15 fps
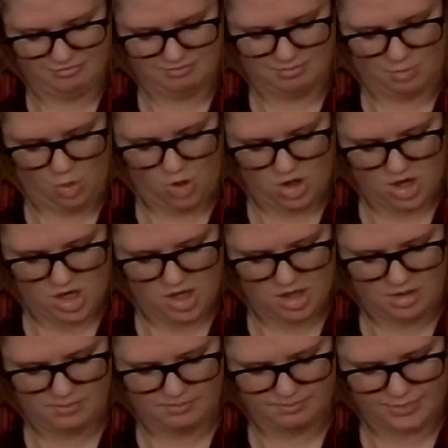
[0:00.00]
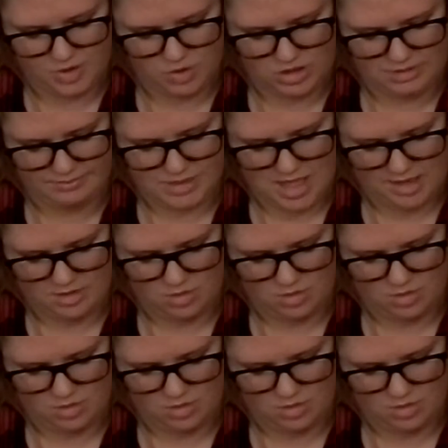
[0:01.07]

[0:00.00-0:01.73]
more beauty blotter